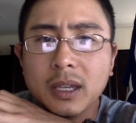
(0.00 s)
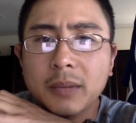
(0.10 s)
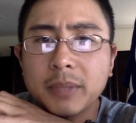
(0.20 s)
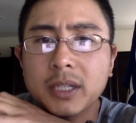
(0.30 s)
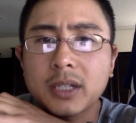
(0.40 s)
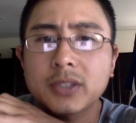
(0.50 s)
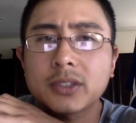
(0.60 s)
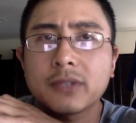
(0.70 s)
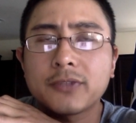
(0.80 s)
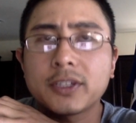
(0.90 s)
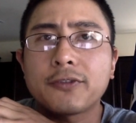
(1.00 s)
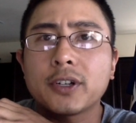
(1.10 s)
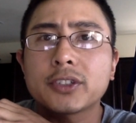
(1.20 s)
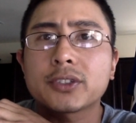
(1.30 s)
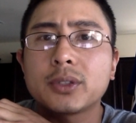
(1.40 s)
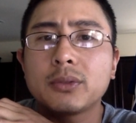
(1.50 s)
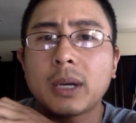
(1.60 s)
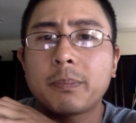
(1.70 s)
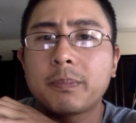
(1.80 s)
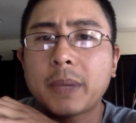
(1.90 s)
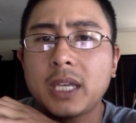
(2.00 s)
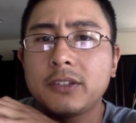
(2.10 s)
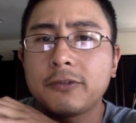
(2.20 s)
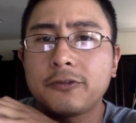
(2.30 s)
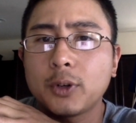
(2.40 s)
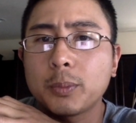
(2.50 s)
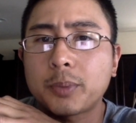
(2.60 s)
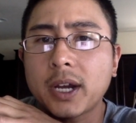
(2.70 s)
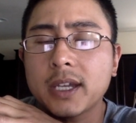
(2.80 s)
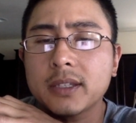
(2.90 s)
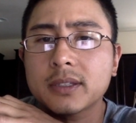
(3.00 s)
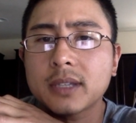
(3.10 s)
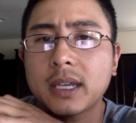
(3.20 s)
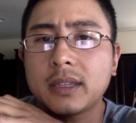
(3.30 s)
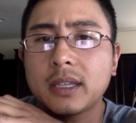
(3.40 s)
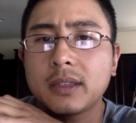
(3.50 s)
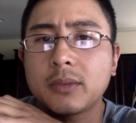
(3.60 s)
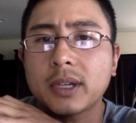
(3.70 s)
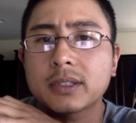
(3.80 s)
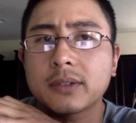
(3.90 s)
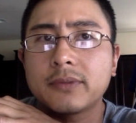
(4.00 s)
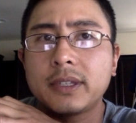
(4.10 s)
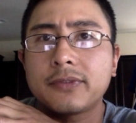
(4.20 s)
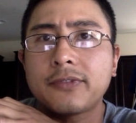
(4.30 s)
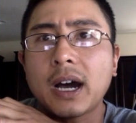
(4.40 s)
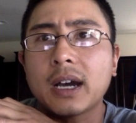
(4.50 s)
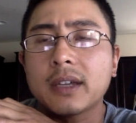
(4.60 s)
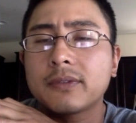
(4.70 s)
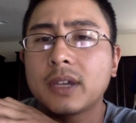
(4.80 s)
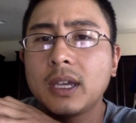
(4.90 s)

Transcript: because for the first two I paid full price, and then the rest of the five